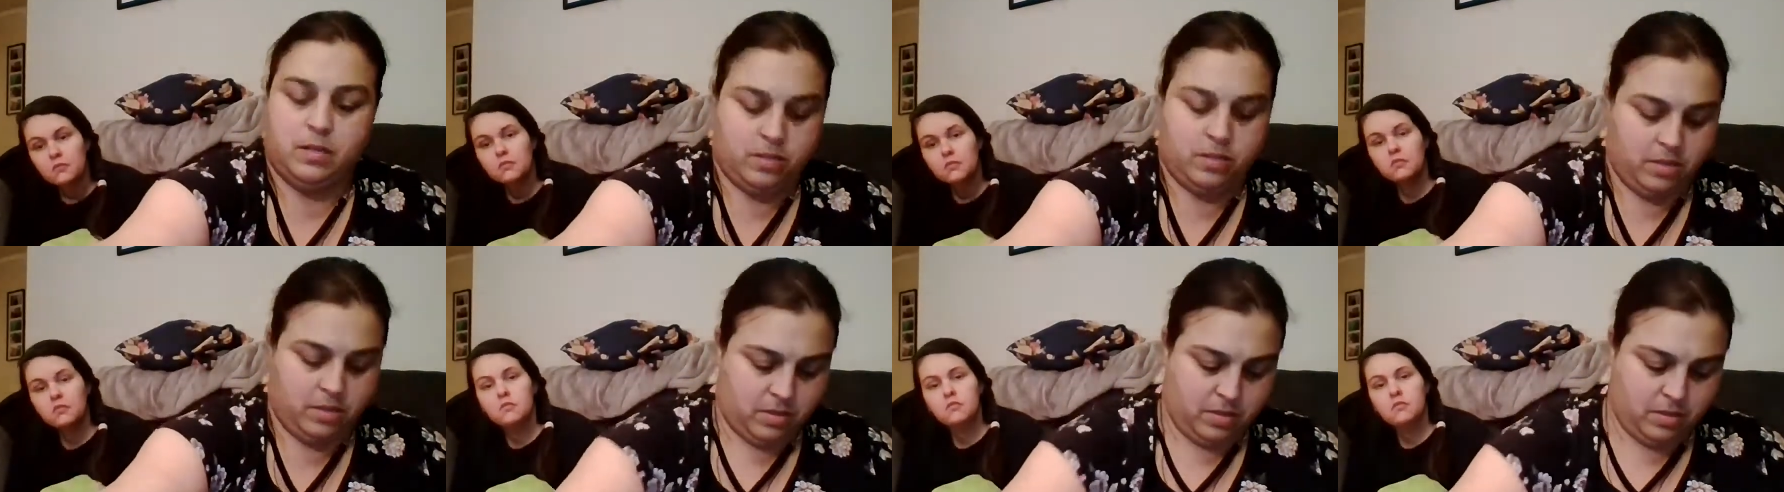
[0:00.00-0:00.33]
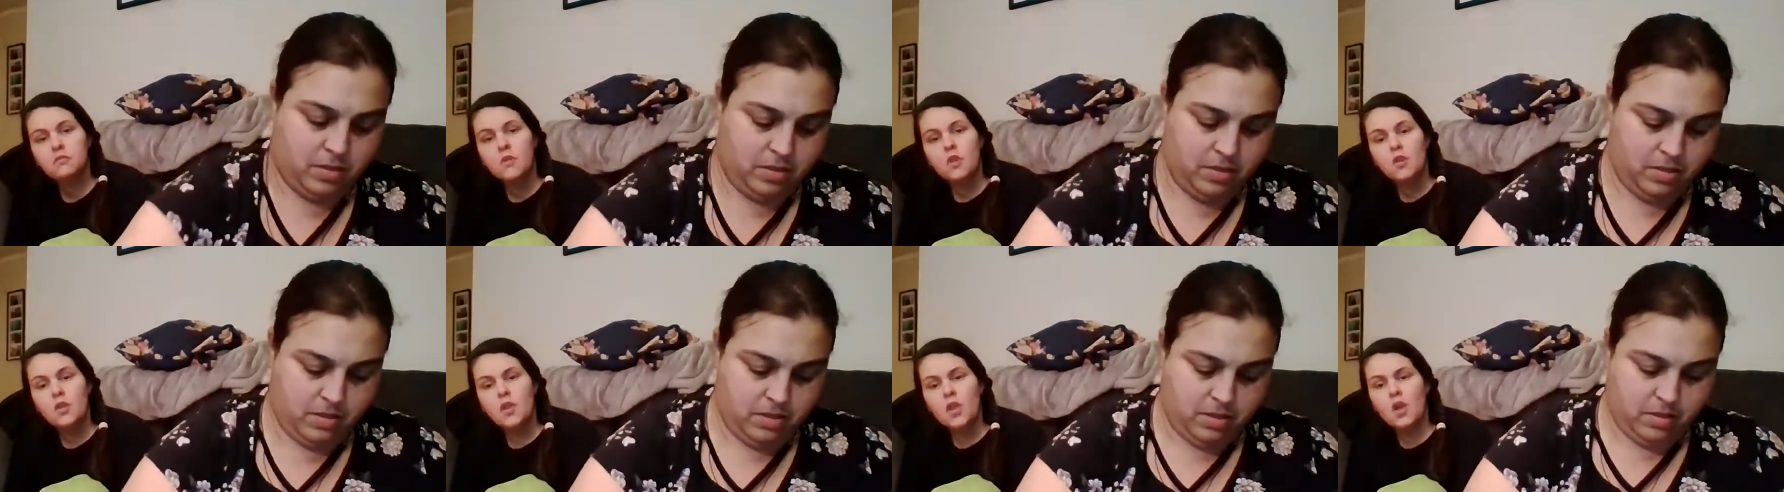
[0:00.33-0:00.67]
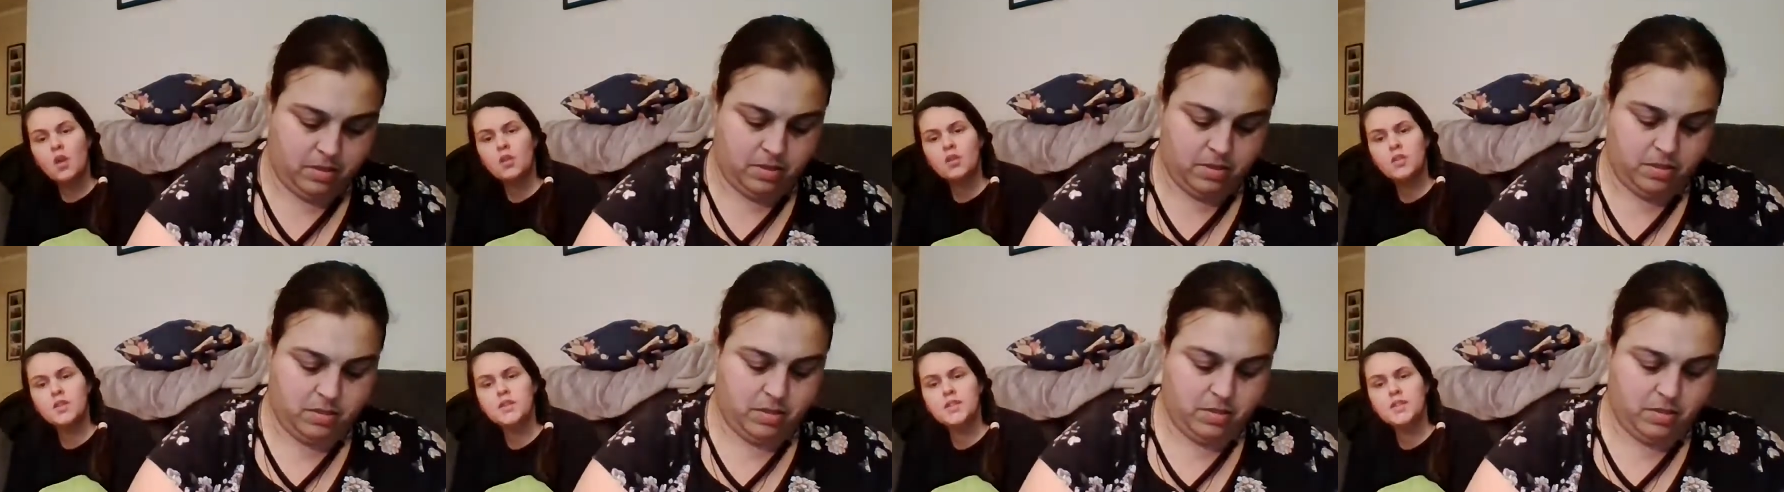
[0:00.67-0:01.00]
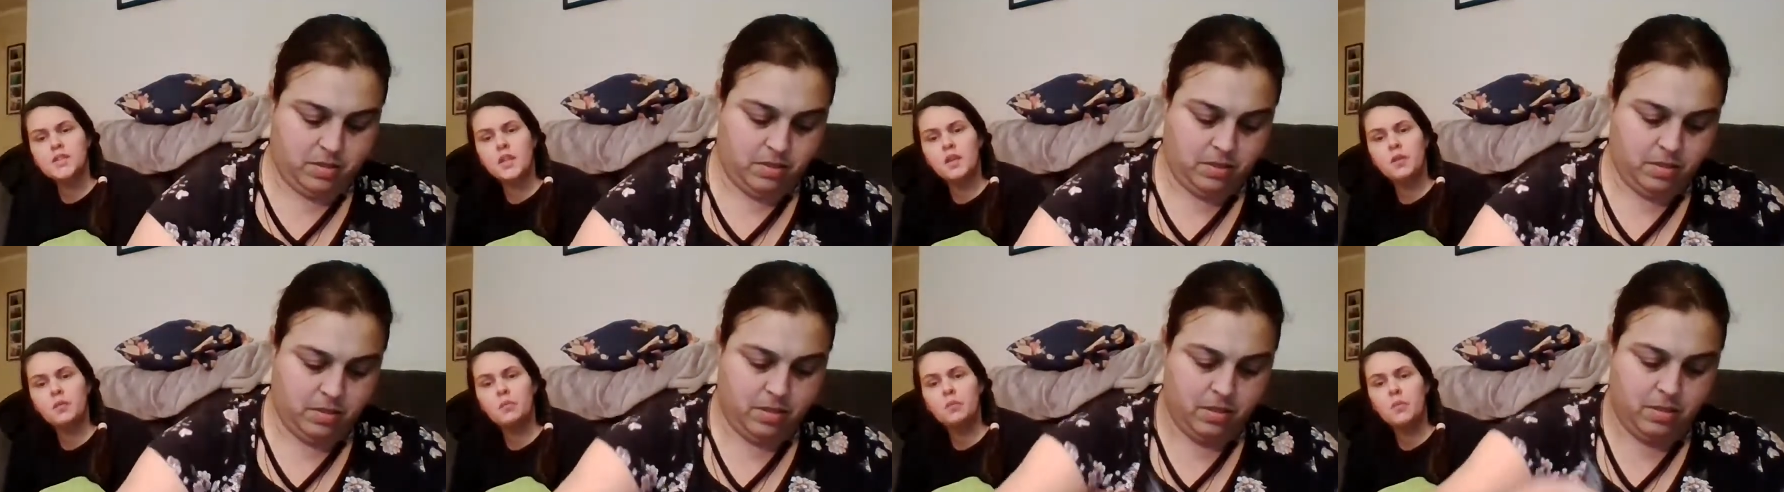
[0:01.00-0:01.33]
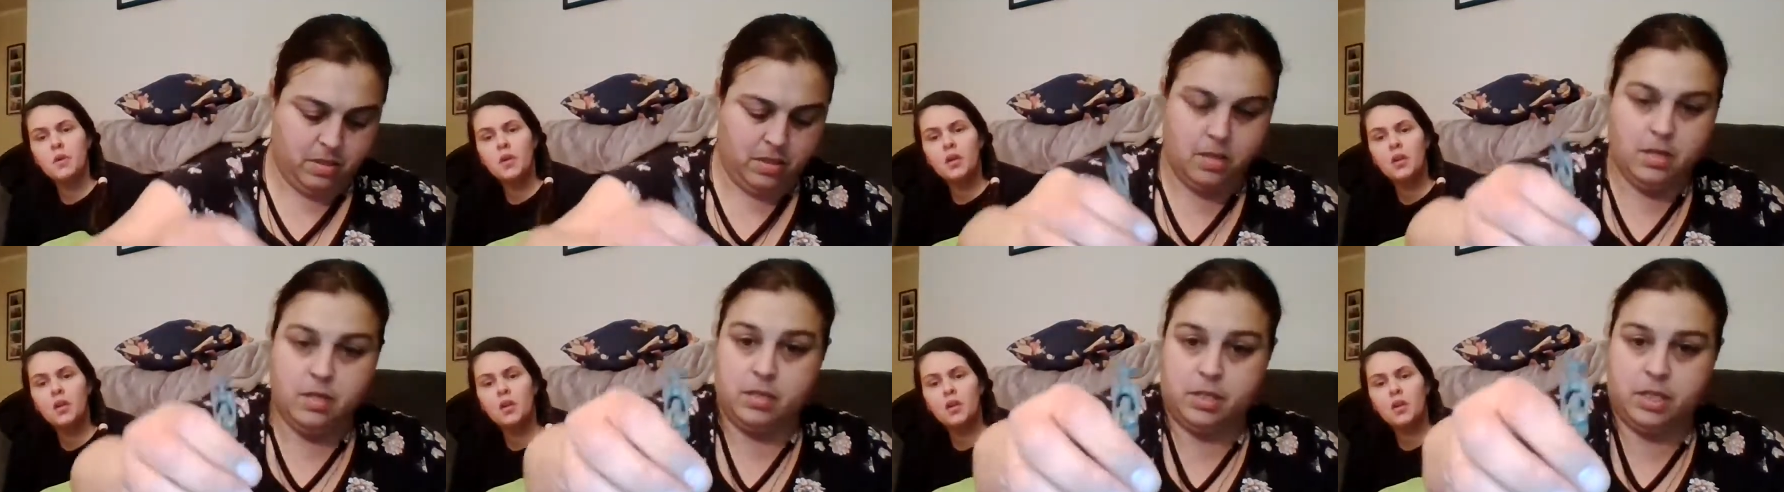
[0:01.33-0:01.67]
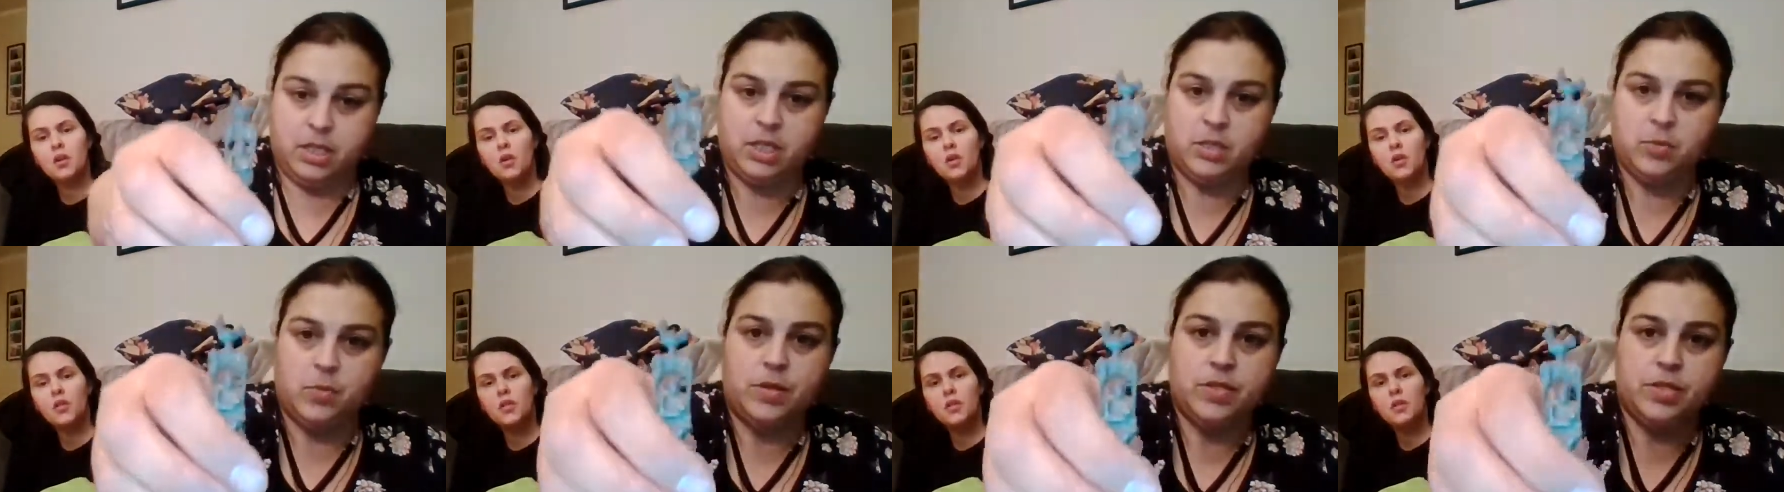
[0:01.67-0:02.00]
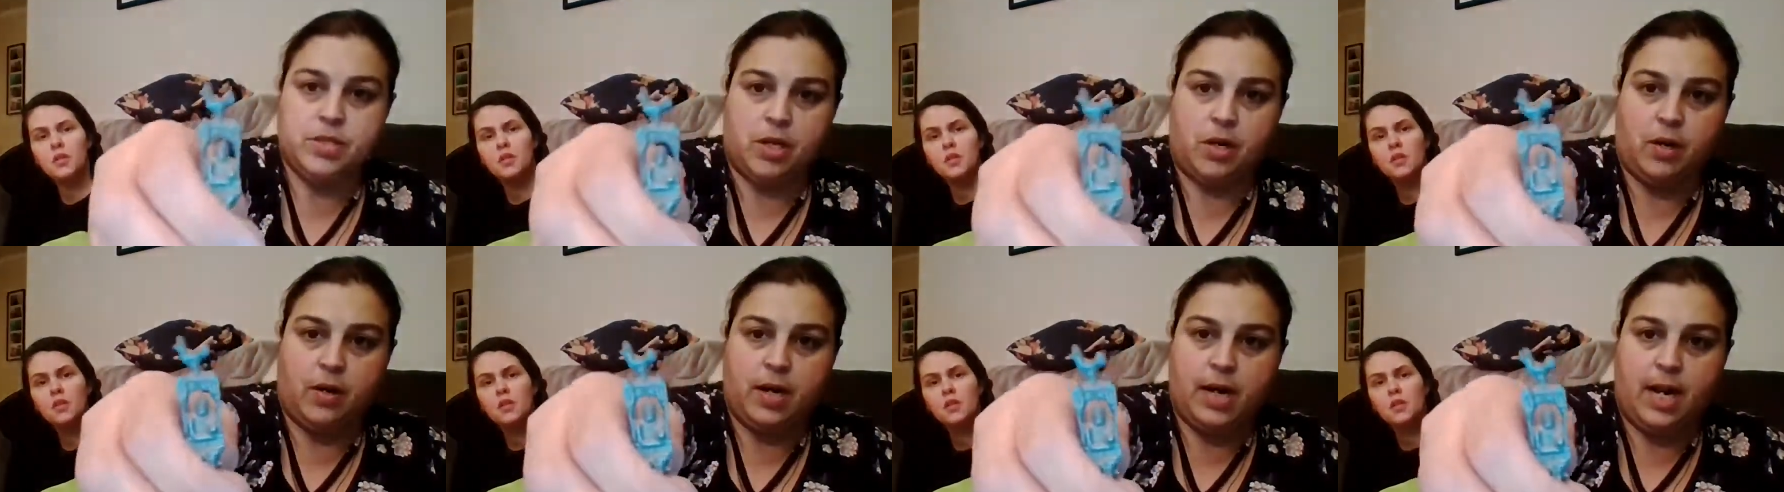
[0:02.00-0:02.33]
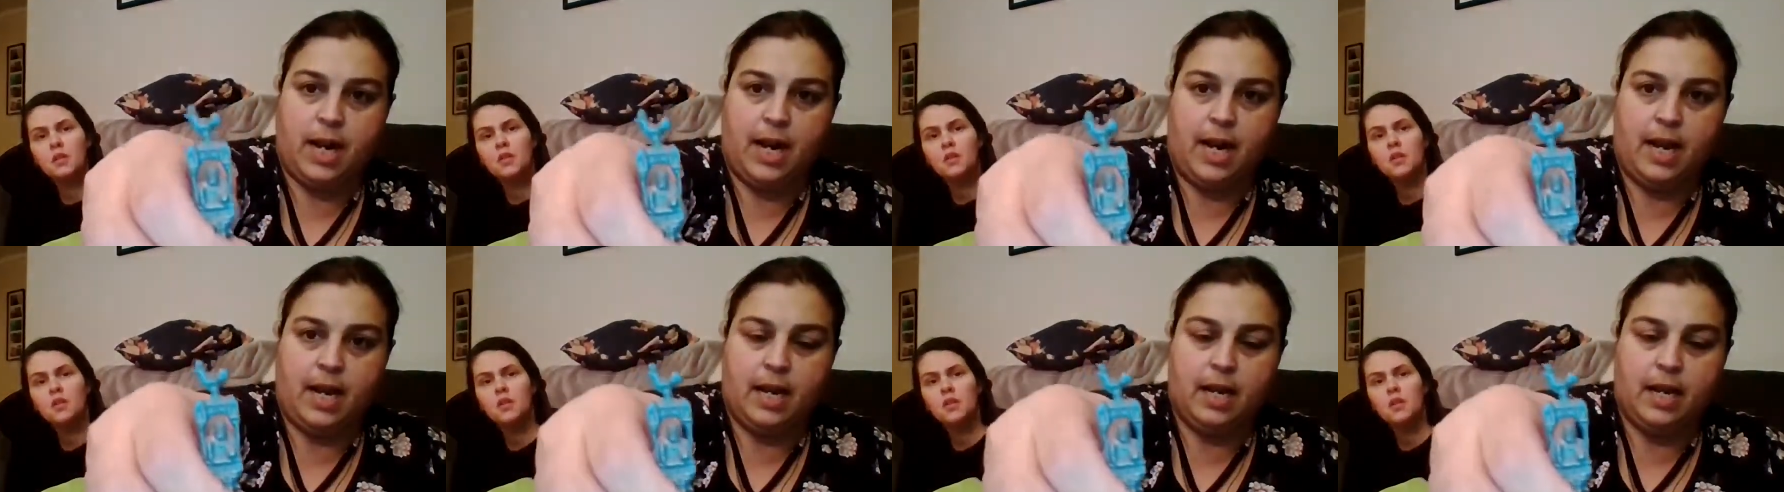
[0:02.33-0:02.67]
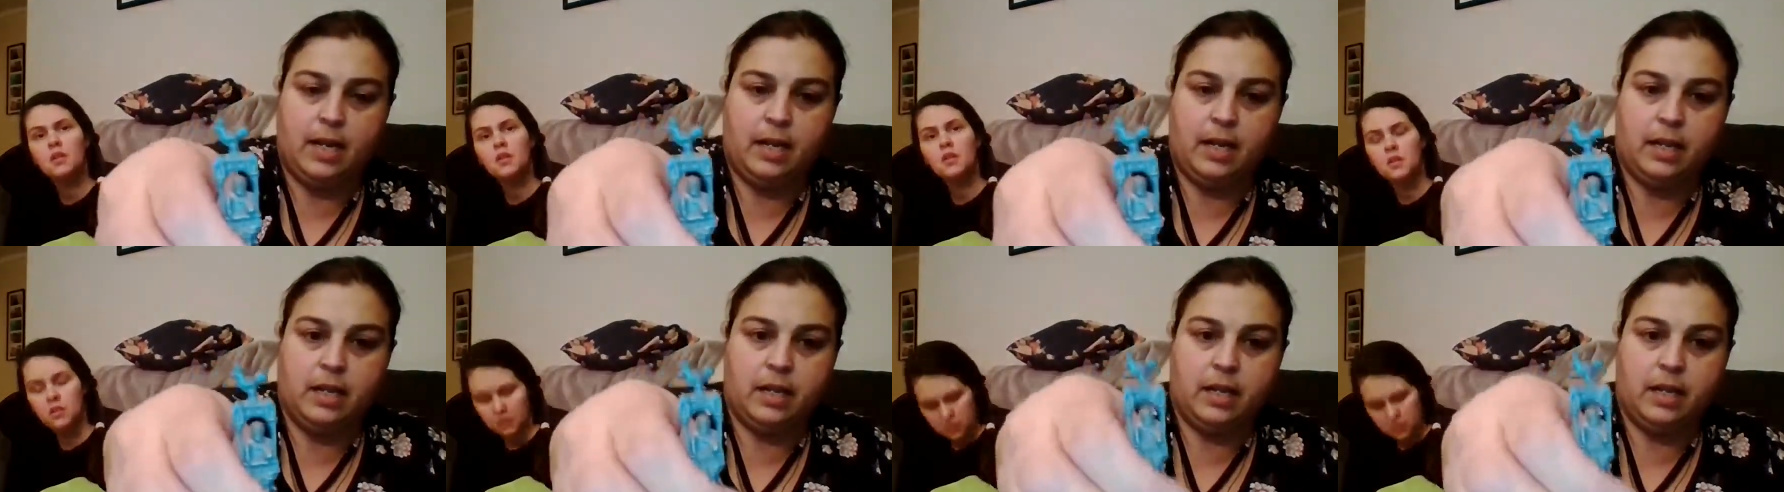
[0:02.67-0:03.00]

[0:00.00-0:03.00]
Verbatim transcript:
Speaker 1: Are they all the same.
Speaker 2: Uh, these ones are, yeah.